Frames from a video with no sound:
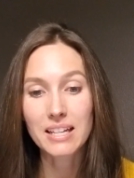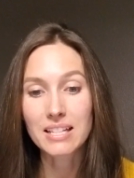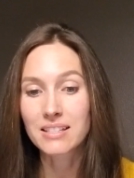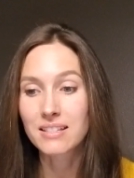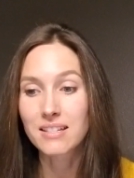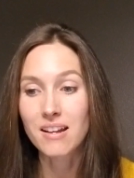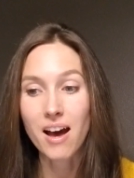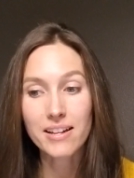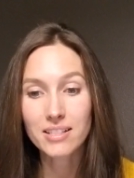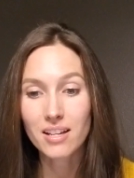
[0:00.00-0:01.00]
is
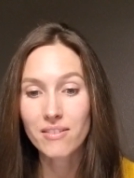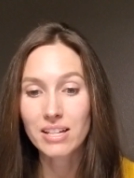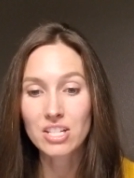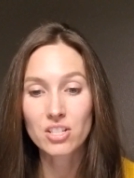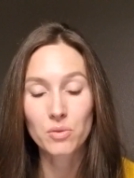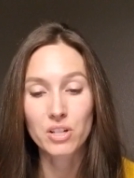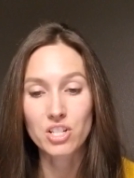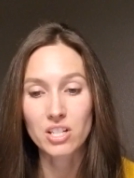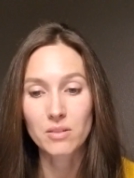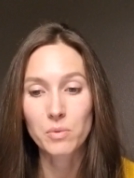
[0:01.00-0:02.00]
not of ancient origin.